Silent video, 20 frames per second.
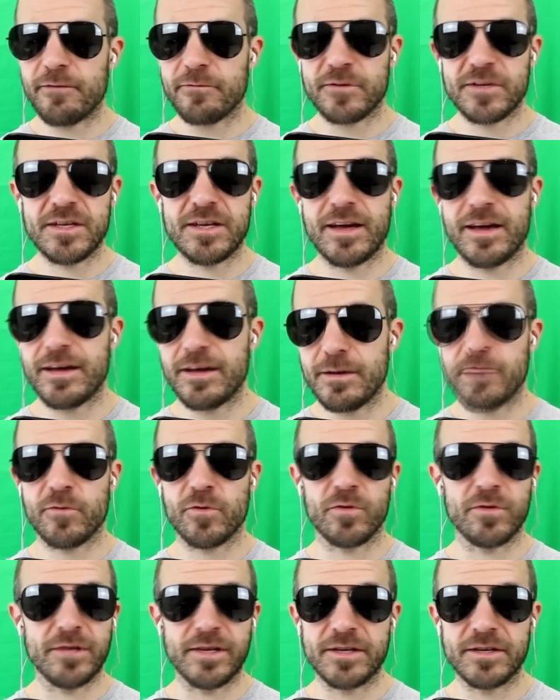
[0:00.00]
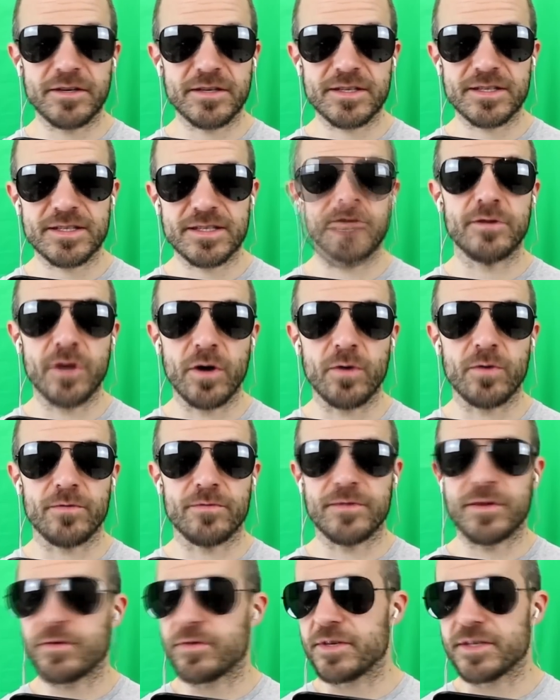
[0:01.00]
FDA for Linux?
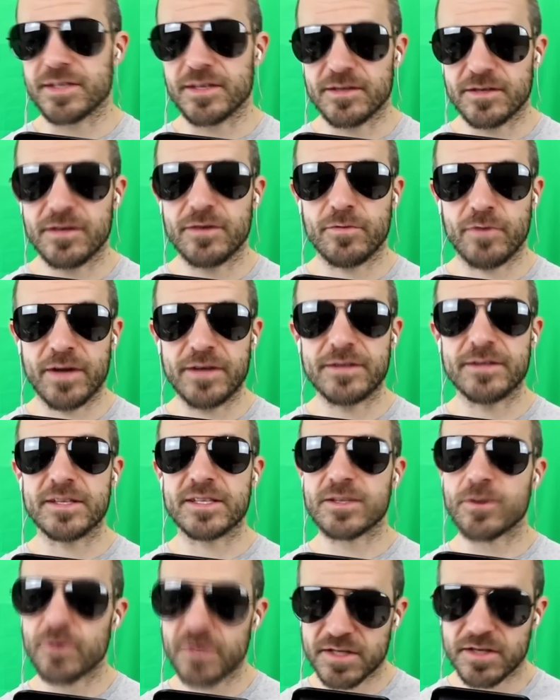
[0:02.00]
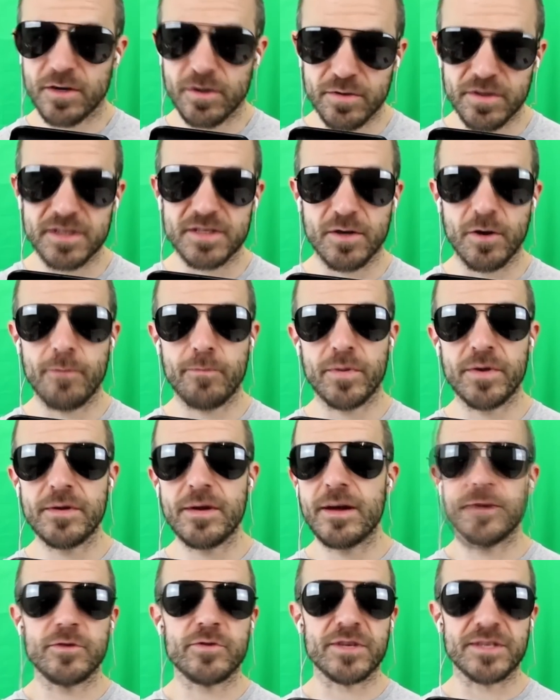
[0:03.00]
No, there isn't, right? The source code is
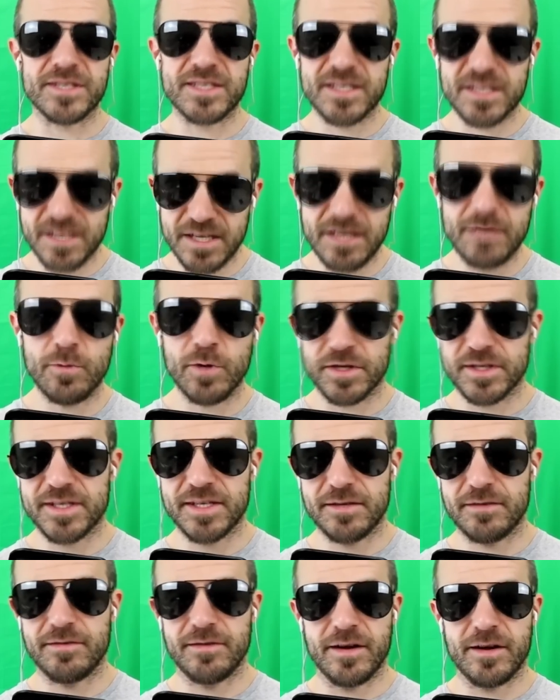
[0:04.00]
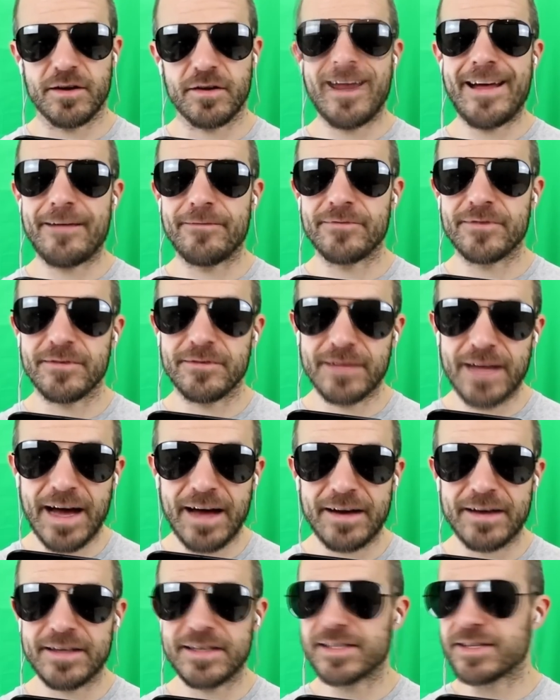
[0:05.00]
open, you can see what's in there, and
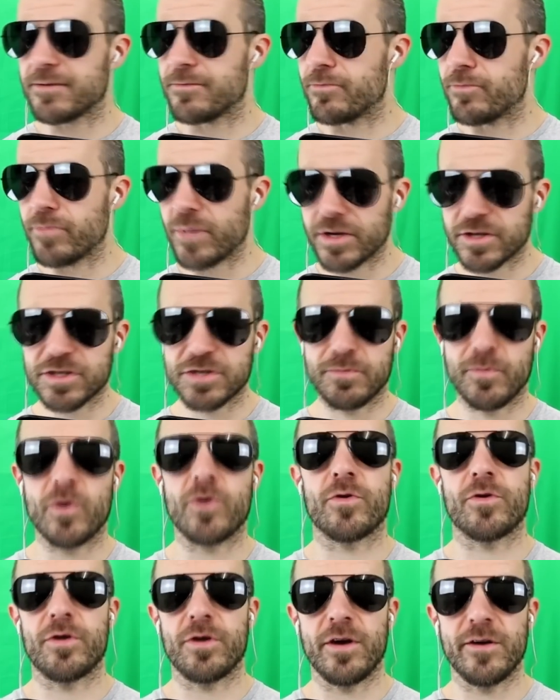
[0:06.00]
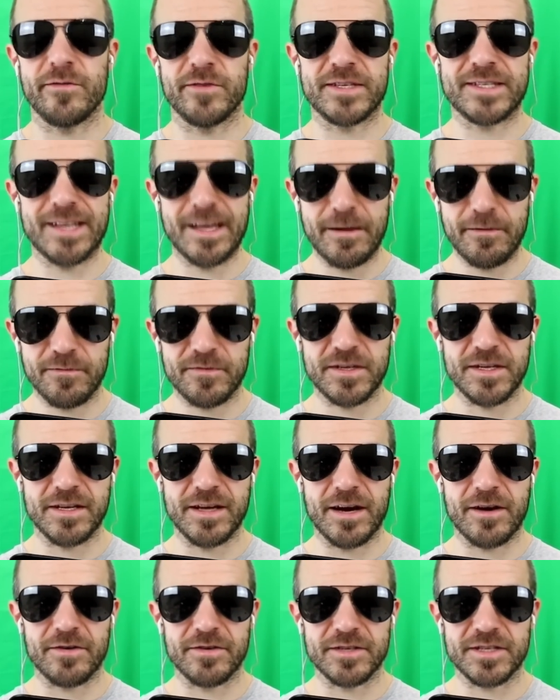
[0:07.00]
that is much more of a safety
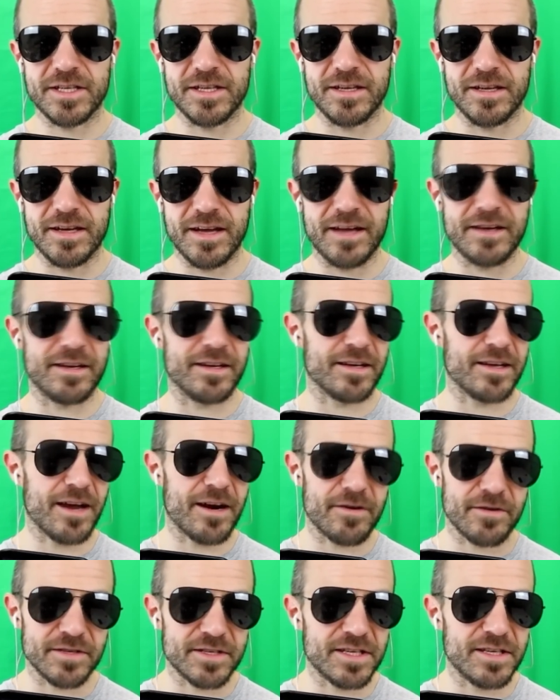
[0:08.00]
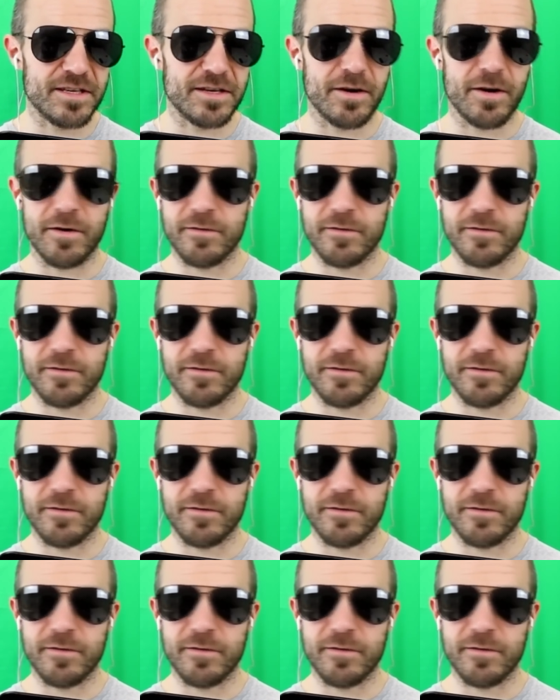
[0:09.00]
guarantee and a guarantee